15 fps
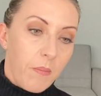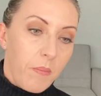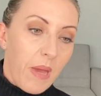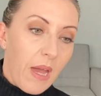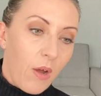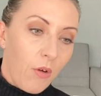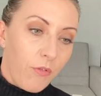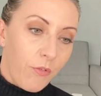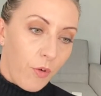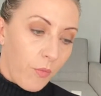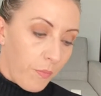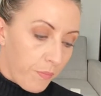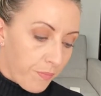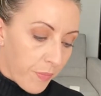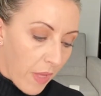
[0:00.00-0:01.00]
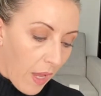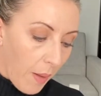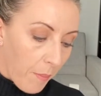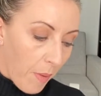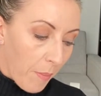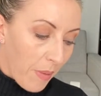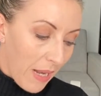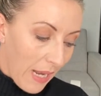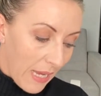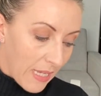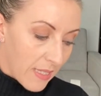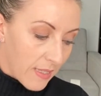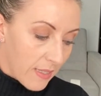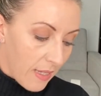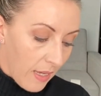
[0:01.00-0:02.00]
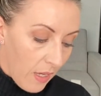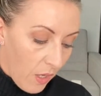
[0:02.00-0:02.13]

powerful place,